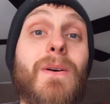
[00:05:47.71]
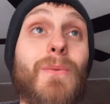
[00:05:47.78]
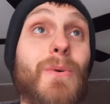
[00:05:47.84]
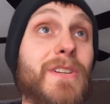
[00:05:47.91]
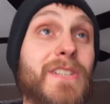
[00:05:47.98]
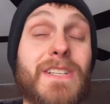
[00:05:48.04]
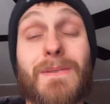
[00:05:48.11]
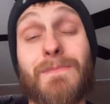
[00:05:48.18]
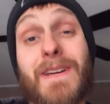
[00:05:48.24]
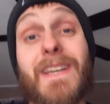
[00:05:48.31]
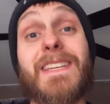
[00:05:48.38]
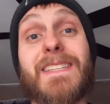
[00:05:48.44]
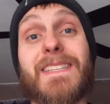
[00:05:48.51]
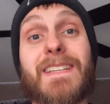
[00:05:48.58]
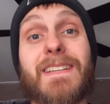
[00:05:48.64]
Which is
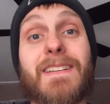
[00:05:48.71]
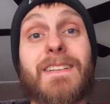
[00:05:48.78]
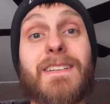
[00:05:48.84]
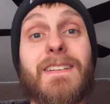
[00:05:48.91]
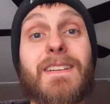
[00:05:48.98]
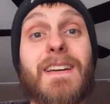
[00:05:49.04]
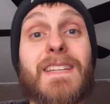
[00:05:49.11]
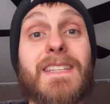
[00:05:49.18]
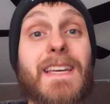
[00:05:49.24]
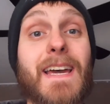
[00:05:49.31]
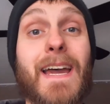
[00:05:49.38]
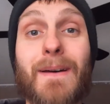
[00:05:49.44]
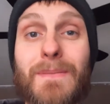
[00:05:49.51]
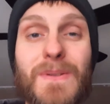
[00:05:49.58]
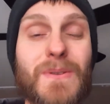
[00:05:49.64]
amazing. It's
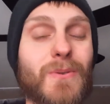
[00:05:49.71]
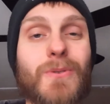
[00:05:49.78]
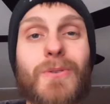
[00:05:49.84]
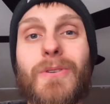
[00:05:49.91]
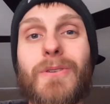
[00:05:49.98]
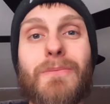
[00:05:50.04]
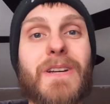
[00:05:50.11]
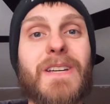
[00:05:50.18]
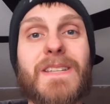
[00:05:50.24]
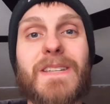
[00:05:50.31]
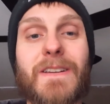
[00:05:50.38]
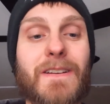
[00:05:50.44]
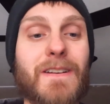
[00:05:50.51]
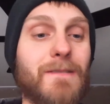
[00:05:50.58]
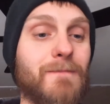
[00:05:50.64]
absolutely
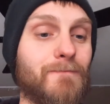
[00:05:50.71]
amazing.